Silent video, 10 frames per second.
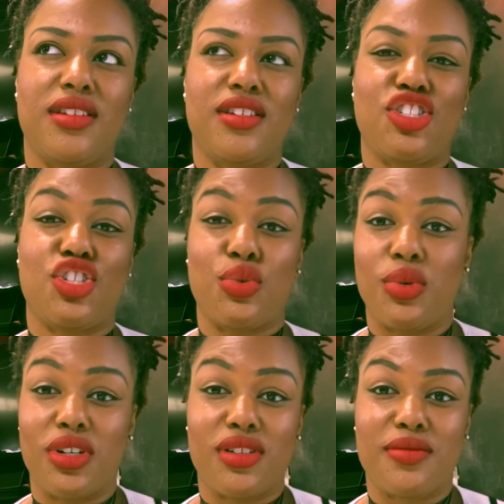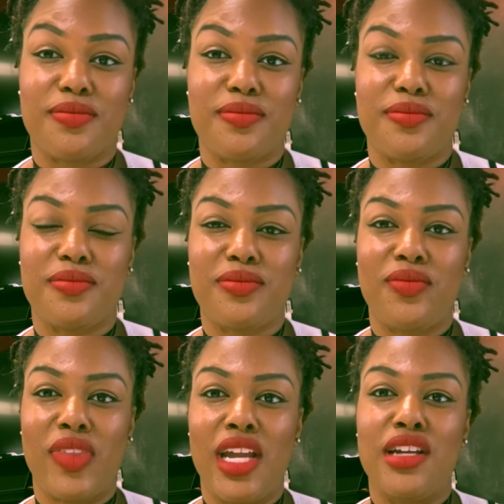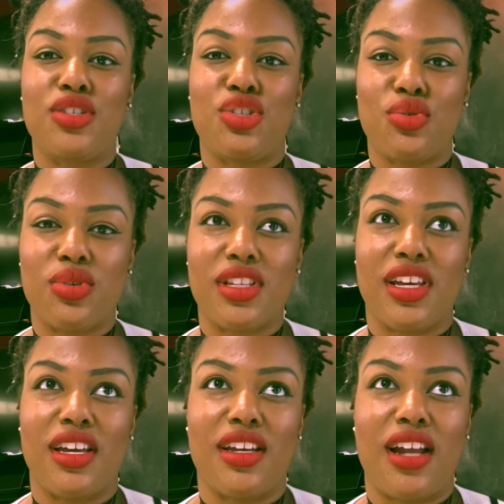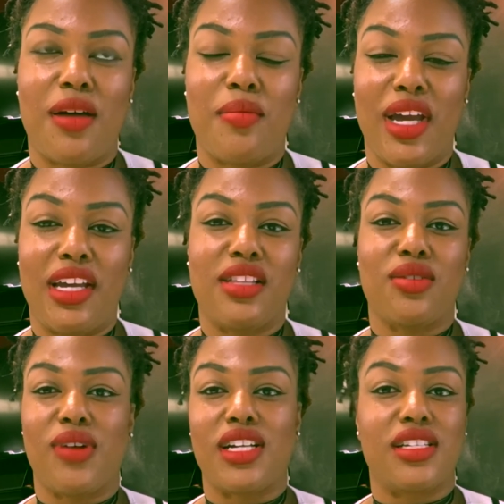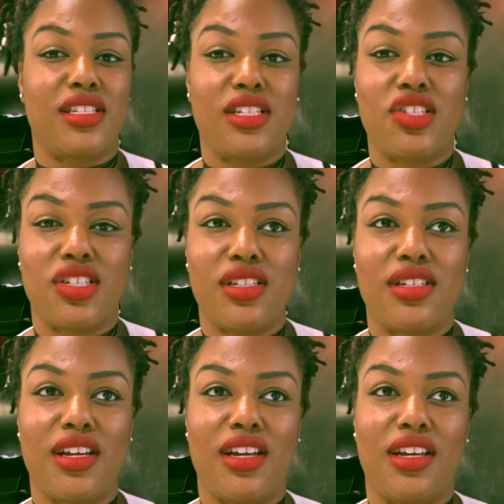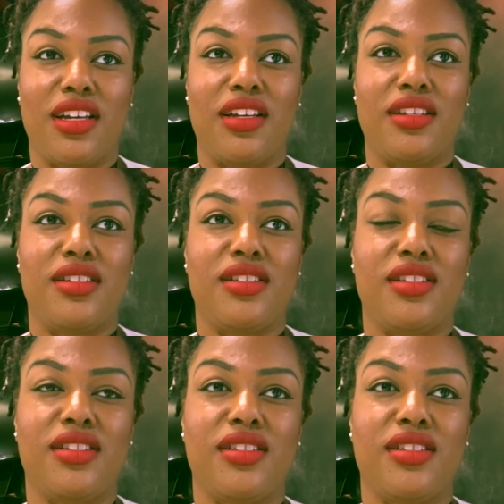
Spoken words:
sure that I made the right decision. And